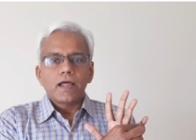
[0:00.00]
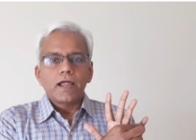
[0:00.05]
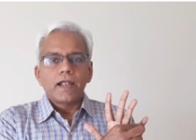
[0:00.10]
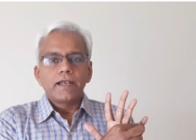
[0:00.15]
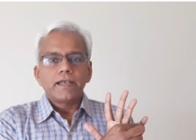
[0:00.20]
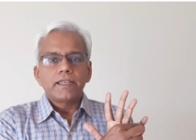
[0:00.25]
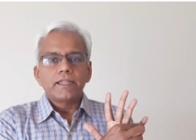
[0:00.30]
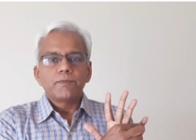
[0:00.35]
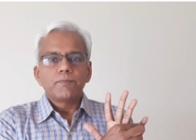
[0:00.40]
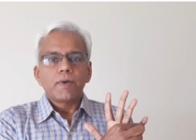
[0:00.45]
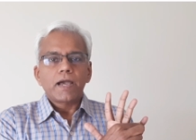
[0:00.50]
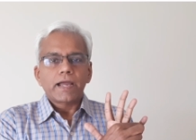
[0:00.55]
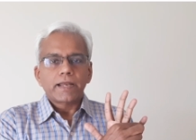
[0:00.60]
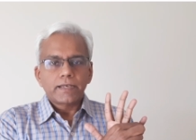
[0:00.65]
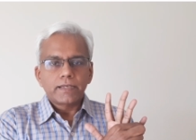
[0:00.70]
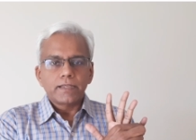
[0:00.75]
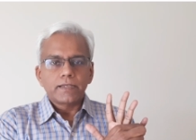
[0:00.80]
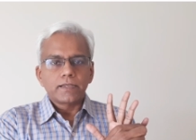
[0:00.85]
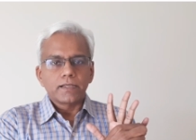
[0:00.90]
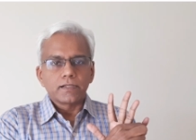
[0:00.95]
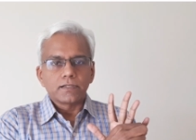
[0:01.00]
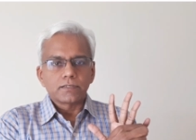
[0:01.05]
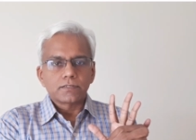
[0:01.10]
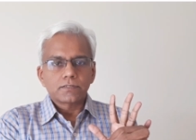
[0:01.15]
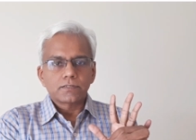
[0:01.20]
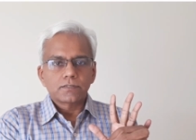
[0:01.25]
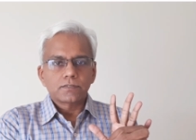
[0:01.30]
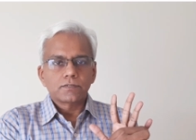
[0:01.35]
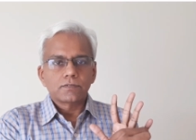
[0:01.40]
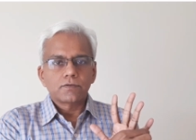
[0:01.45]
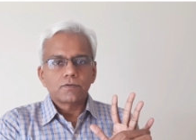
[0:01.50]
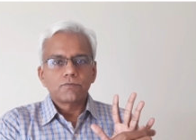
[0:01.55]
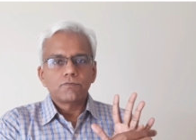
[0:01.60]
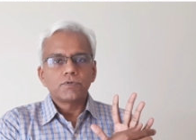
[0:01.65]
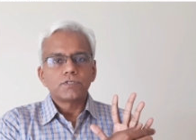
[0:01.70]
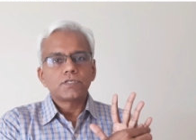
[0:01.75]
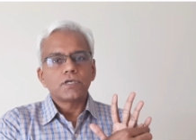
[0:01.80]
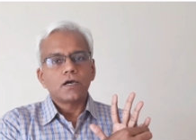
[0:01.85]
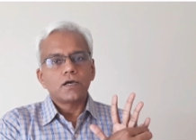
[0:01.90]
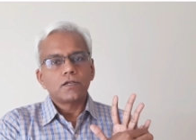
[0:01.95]
antibacterials
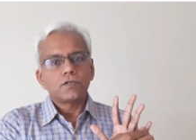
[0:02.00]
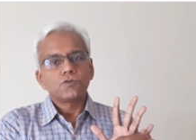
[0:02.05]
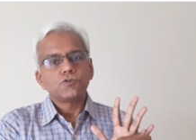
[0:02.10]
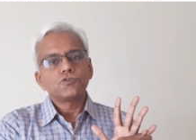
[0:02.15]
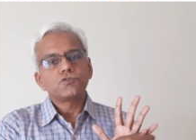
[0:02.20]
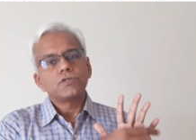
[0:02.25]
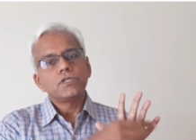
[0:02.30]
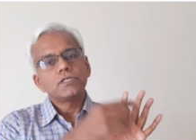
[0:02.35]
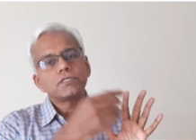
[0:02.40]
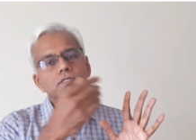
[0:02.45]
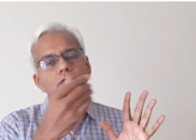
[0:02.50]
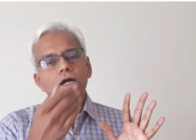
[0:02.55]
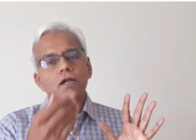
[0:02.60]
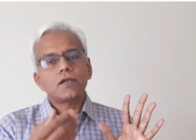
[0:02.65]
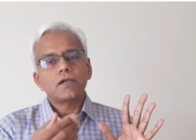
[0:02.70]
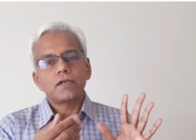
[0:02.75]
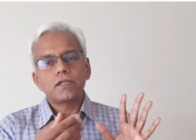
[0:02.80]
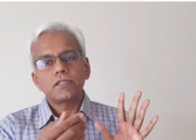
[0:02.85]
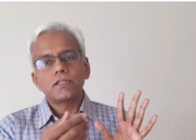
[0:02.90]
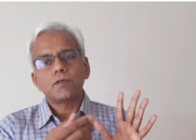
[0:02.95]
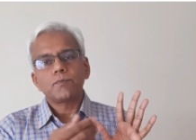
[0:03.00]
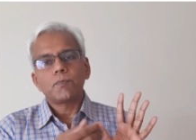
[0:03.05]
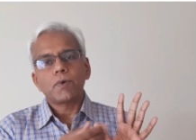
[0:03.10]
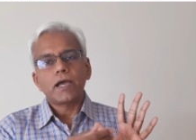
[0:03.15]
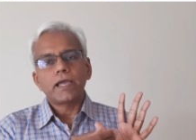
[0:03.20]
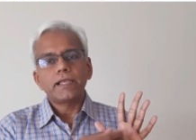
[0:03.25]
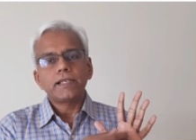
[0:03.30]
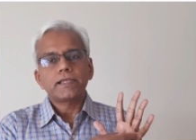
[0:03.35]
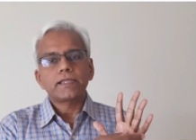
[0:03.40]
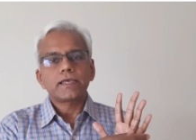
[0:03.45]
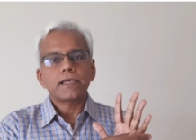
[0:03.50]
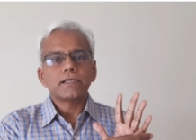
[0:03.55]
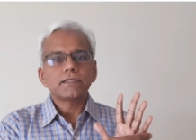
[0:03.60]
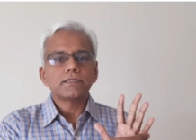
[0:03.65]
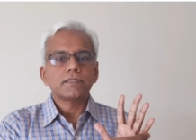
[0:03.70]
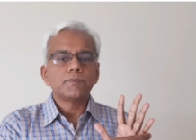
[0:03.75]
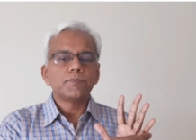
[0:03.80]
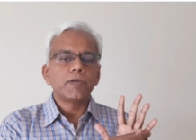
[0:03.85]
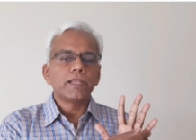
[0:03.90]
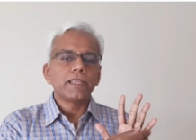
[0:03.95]
which are usually started in the mild case
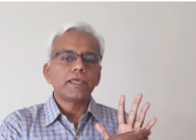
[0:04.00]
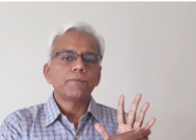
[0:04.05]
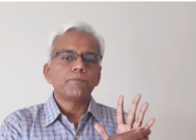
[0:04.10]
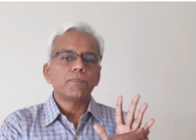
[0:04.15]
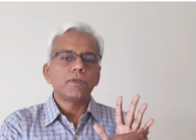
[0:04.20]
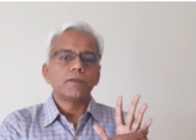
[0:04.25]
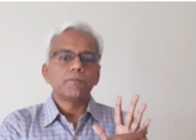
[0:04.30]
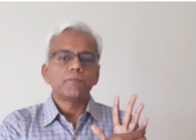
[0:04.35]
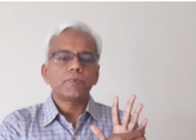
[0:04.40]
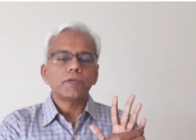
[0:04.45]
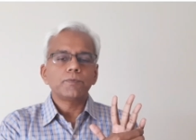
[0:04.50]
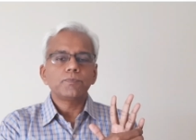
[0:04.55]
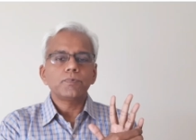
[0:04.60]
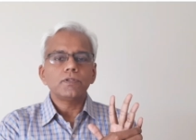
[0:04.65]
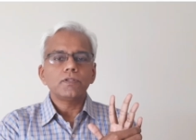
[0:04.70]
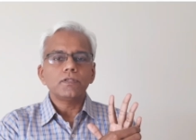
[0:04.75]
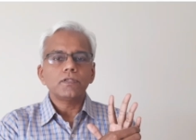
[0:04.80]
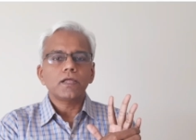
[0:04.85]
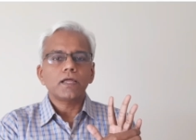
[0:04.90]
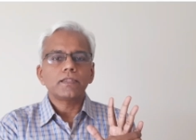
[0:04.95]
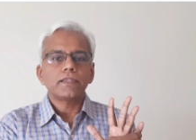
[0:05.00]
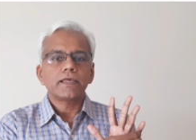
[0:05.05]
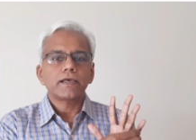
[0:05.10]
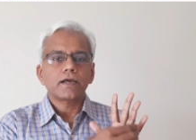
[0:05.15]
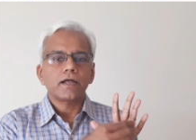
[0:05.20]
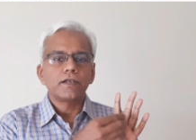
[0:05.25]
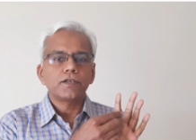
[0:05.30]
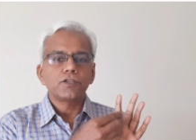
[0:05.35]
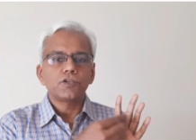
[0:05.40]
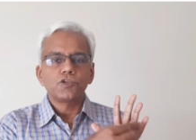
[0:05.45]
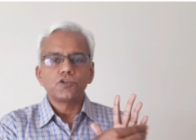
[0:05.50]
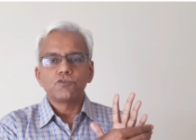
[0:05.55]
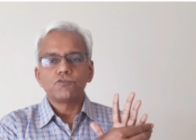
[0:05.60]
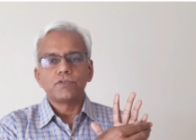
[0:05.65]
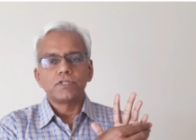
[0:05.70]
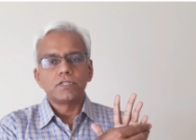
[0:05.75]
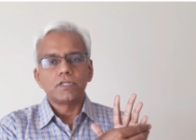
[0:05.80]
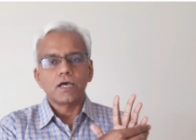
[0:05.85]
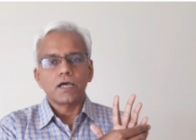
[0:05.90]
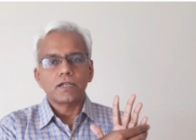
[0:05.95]
in many people and they continue
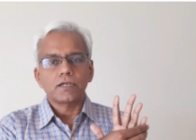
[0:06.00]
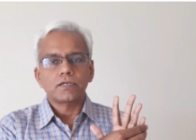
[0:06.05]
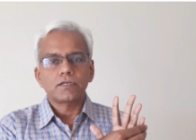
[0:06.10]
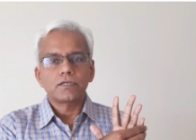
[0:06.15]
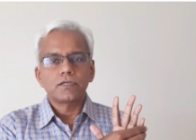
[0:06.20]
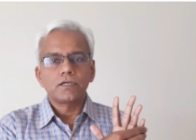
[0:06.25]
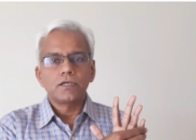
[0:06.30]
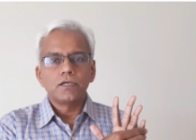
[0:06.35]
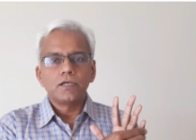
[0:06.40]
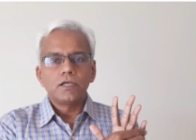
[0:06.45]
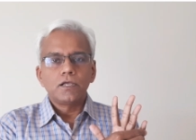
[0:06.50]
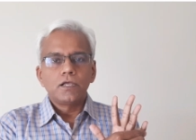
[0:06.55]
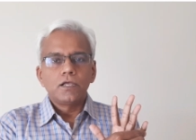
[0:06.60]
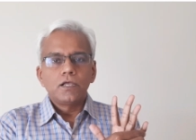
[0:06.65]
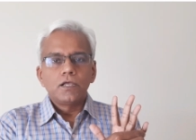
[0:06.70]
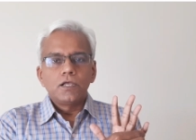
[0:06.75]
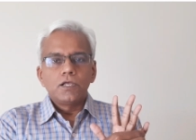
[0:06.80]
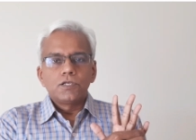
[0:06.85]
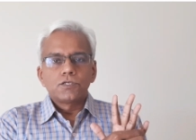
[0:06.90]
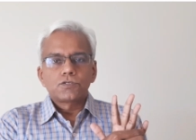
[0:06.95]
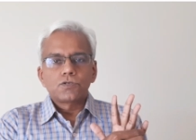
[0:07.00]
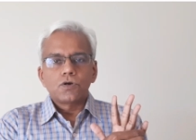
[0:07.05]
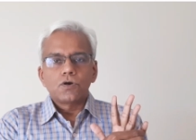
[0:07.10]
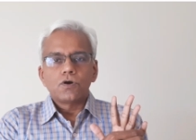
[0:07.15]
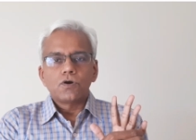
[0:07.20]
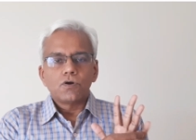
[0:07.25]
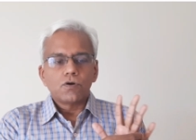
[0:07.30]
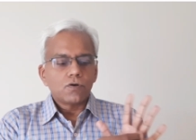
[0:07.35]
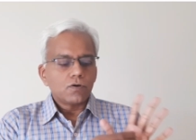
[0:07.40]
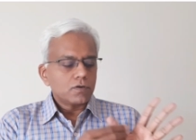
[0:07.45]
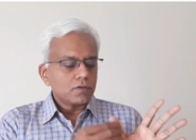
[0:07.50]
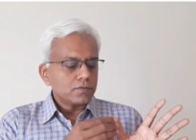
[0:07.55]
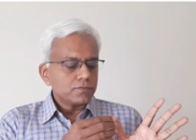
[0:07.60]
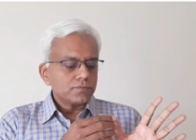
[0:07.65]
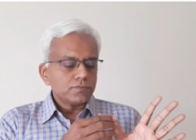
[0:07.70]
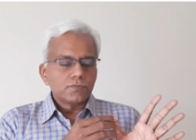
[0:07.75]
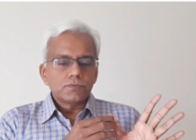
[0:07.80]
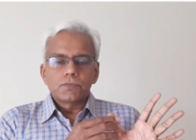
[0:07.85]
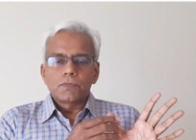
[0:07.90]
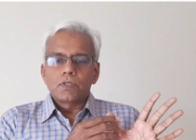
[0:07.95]
with that. So
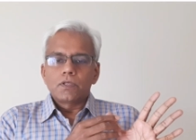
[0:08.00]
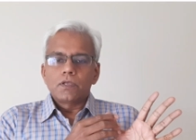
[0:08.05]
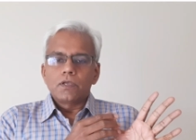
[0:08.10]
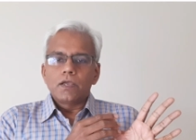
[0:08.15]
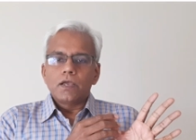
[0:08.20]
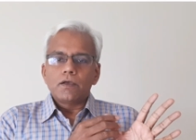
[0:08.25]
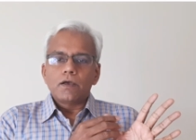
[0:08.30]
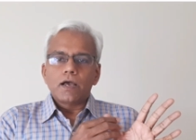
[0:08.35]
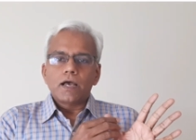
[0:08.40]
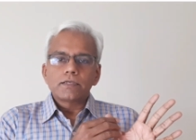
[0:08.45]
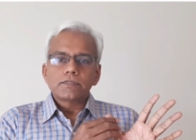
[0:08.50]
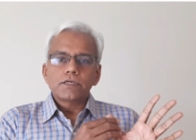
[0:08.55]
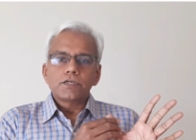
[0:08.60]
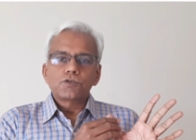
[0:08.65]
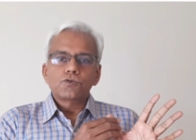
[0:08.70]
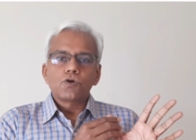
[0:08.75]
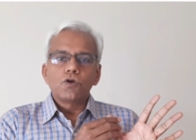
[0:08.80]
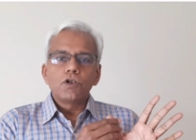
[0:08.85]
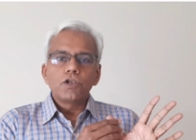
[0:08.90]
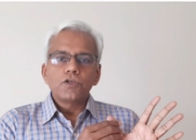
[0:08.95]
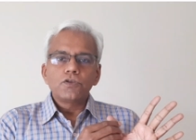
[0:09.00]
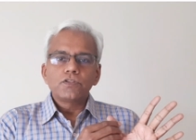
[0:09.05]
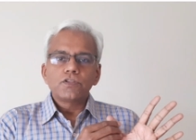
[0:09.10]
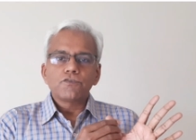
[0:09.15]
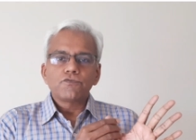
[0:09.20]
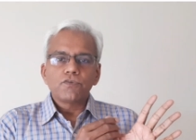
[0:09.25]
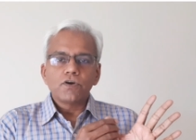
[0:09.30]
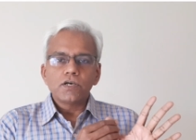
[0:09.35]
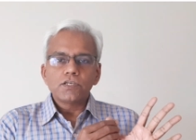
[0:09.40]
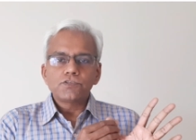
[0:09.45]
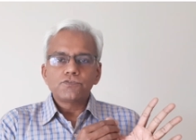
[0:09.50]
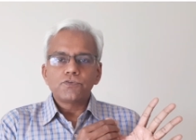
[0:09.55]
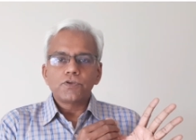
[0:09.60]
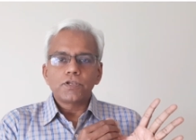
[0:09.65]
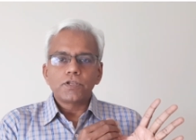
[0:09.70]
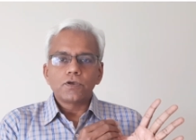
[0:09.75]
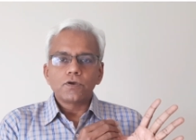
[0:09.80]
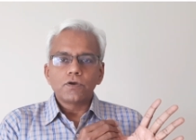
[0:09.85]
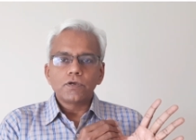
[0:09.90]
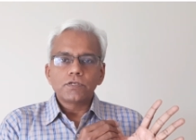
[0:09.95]
as I told you in the first
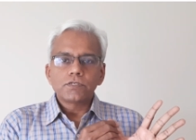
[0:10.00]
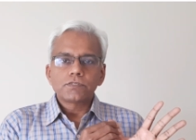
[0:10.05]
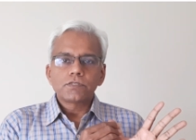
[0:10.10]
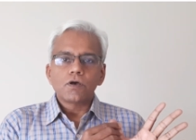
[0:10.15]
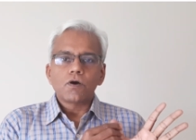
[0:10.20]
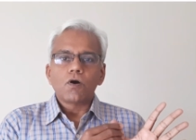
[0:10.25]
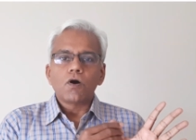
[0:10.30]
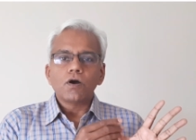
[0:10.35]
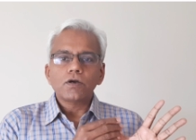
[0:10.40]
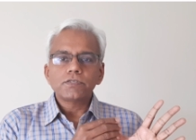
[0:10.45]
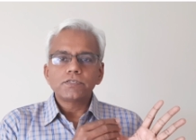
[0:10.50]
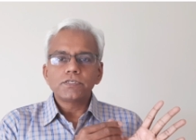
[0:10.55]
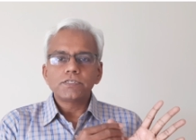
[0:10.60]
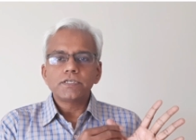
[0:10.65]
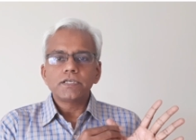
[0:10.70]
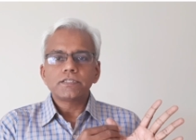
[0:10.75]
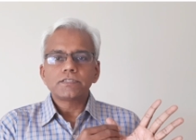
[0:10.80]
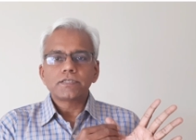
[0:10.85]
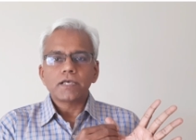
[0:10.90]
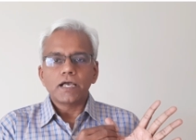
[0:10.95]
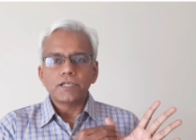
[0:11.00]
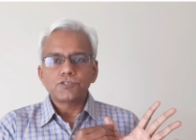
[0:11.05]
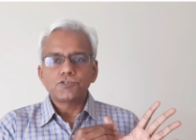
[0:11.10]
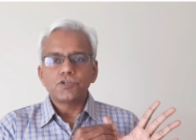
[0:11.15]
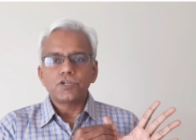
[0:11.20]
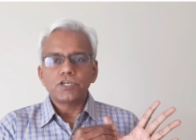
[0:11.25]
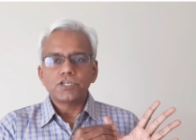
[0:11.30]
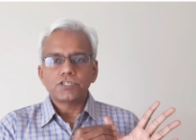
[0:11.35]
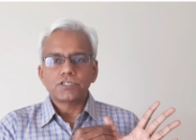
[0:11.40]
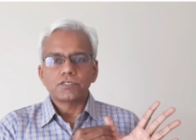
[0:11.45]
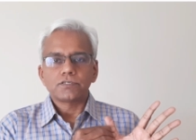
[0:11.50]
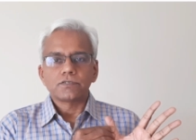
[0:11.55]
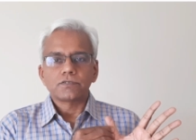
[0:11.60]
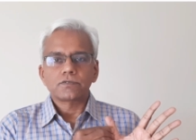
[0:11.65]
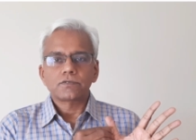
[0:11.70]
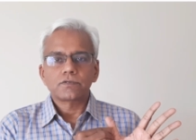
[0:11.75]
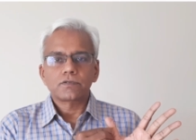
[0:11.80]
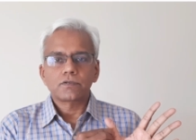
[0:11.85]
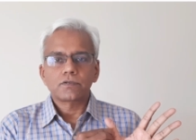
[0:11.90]
video, it's the oxygen saturation